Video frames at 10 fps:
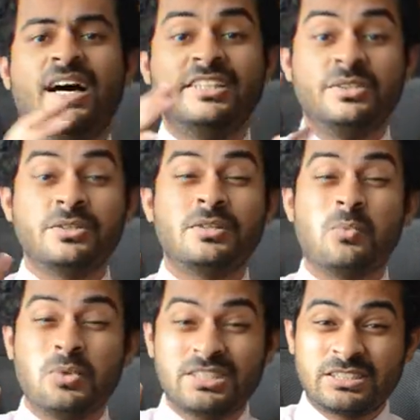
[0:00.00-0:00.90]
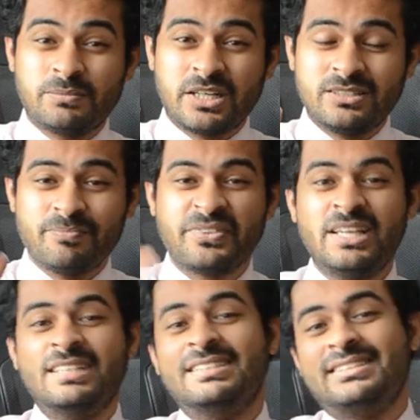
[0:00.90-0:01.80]
And you know the worst part?
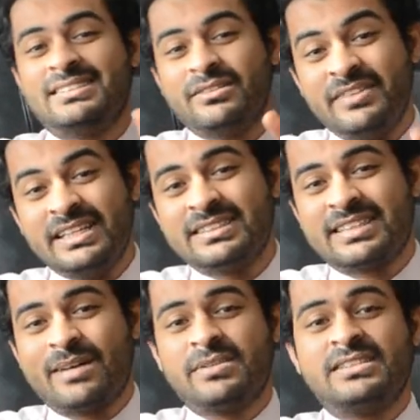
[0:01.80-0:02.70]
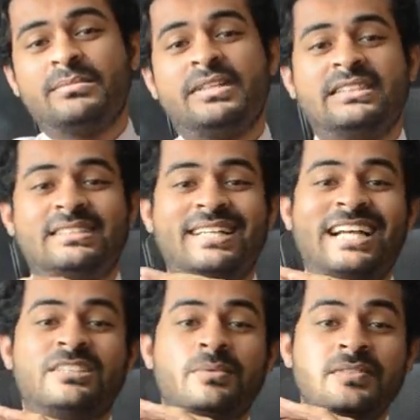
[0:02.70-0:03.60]
Surveillance capitalism has
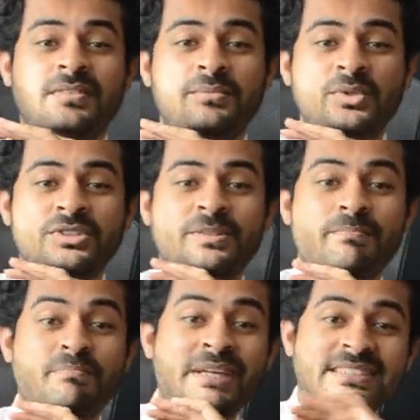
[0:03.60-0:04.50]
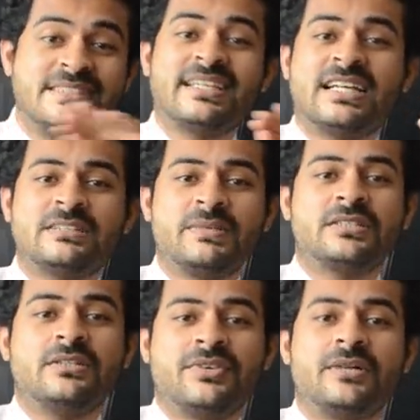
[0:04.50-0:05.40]
snatched one of the most basic
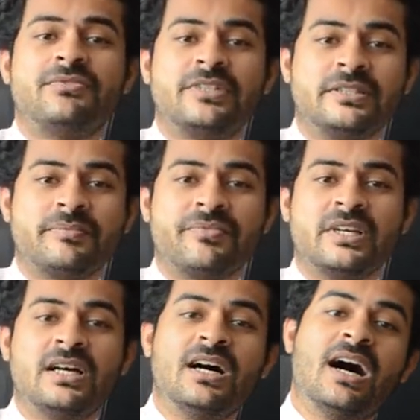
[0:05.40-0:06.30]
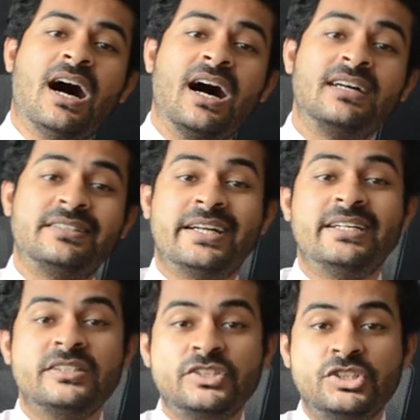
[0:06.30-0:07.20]
aspects of our freedom our
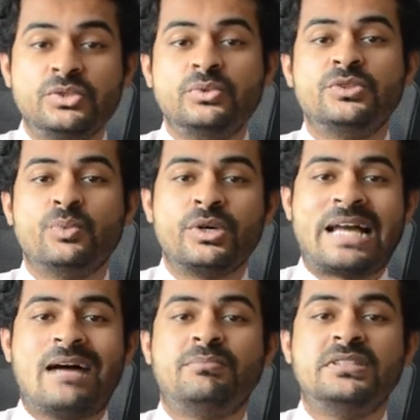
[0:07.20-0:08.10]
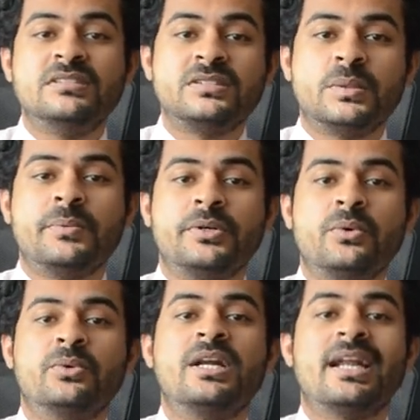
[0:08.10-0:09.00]
right to choose what happens to our
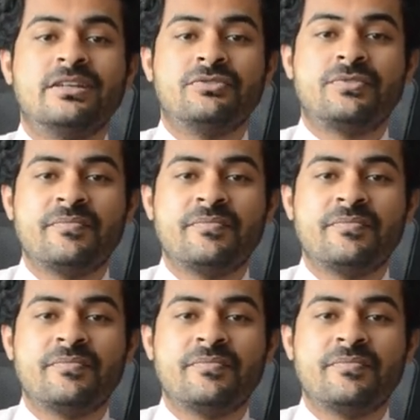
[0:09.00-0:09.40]
own life.